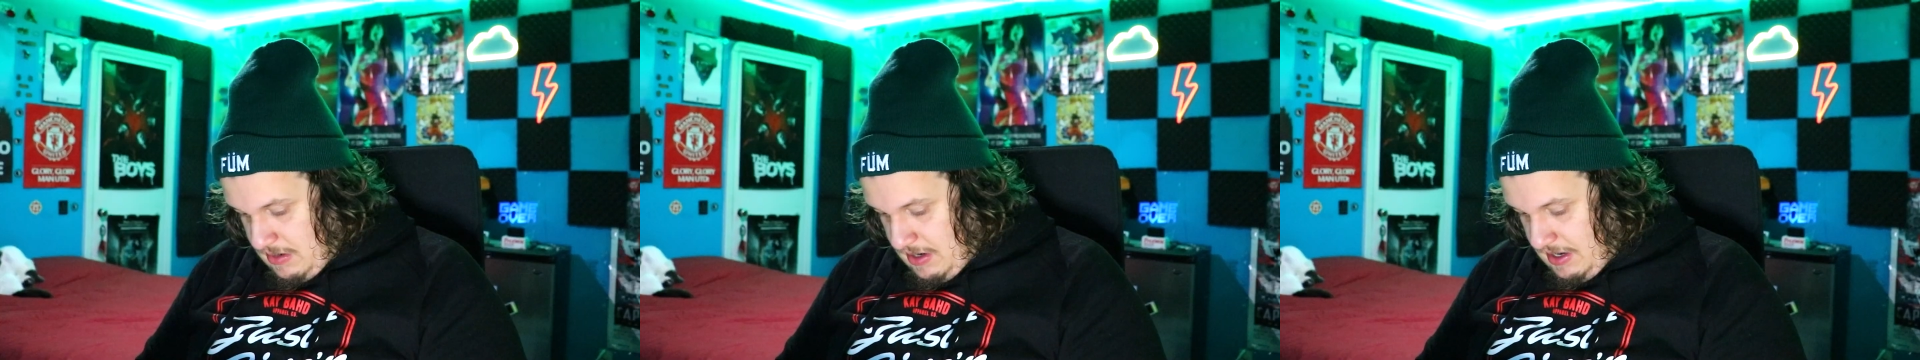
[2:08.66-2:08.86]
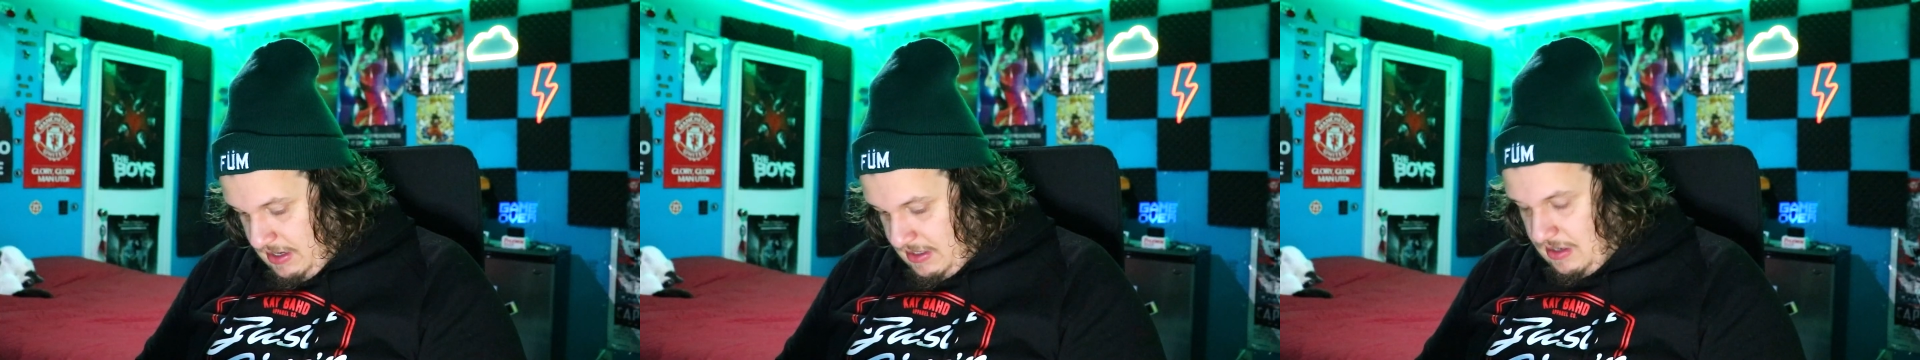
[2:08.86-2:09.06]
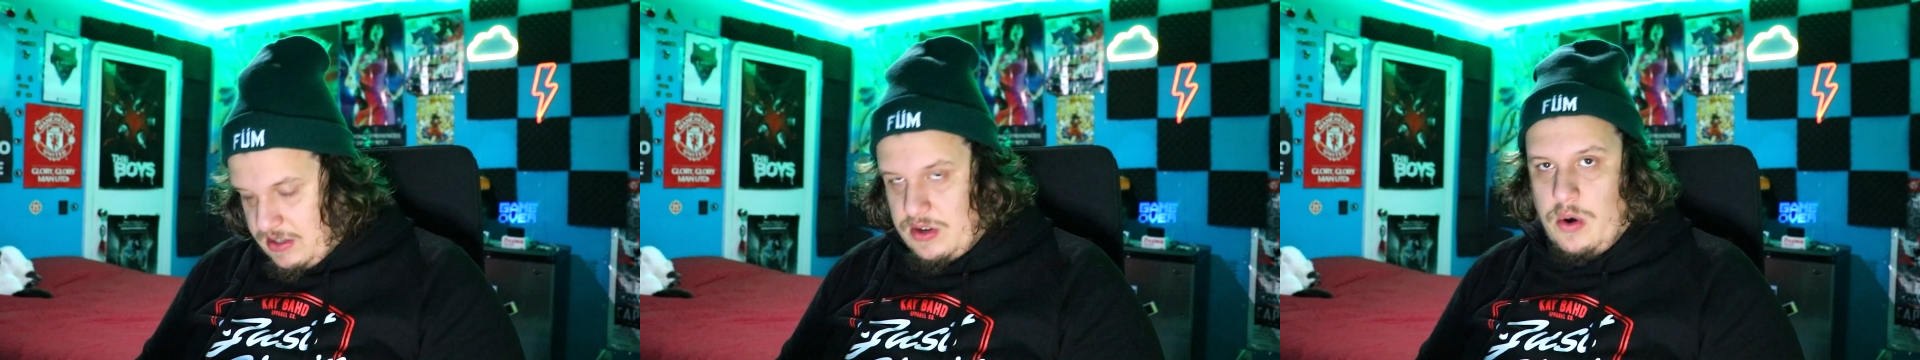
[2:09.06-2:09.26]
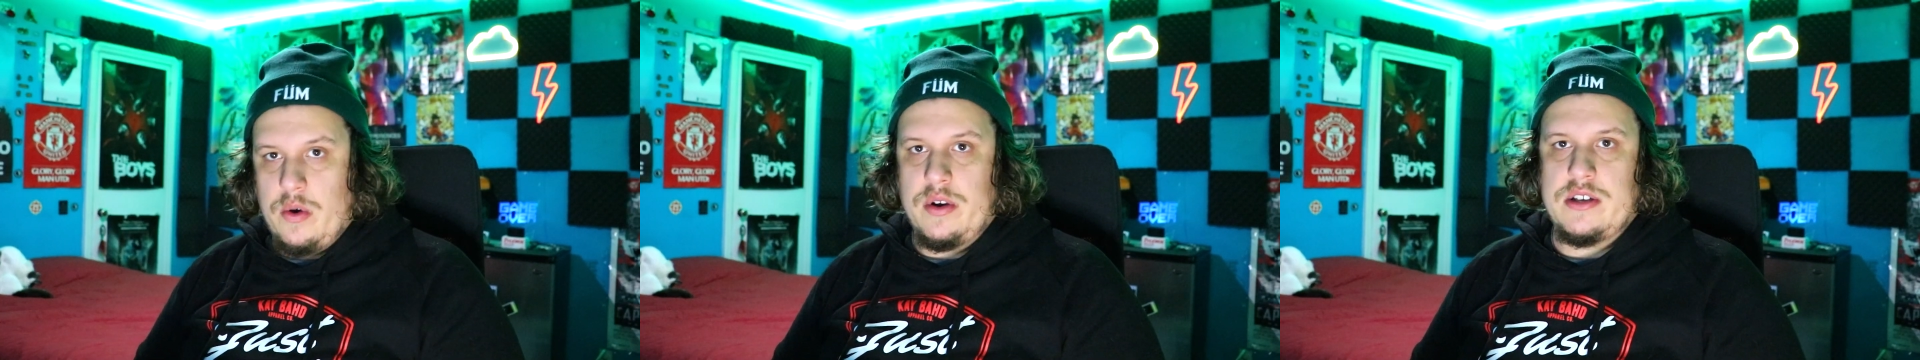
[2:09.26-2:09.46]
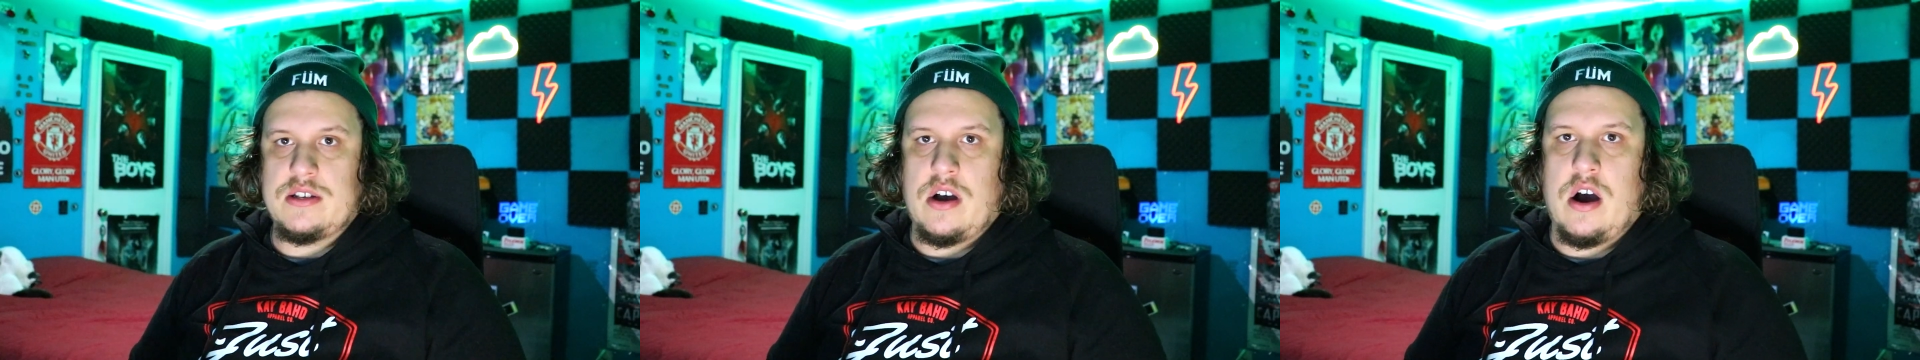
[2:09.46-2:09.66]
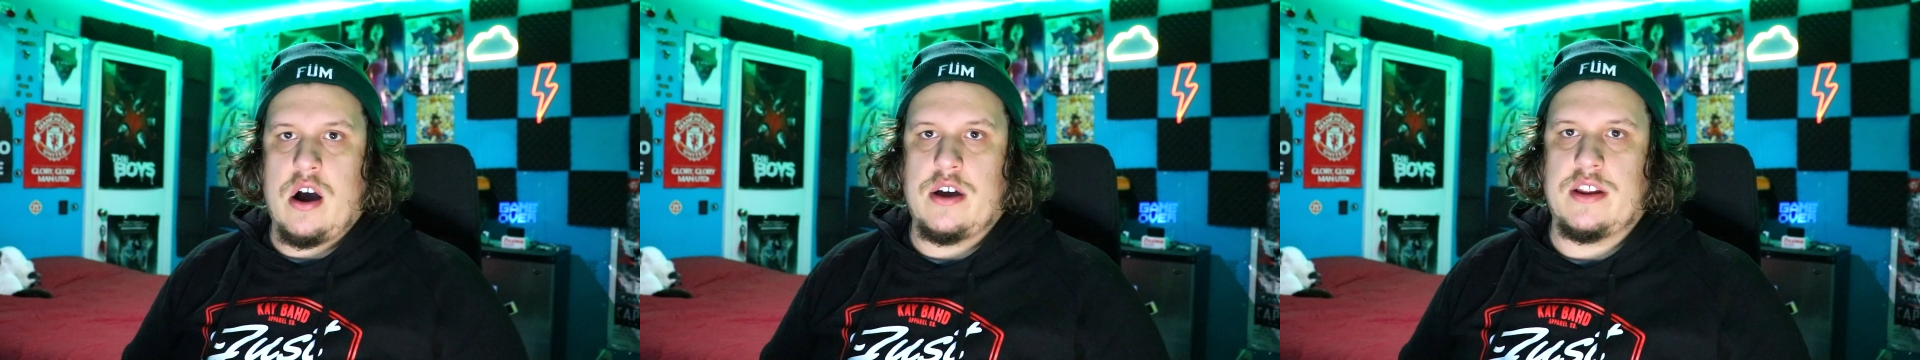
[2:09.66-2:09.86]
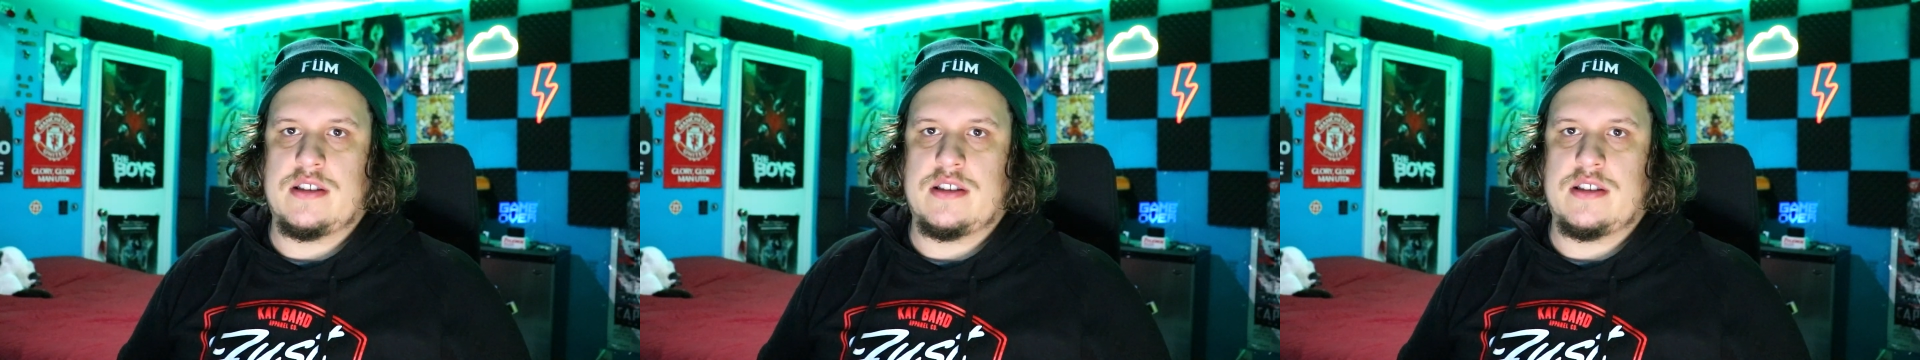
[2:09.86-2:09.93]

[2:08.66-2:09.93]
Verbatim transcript: So I guess it's always on.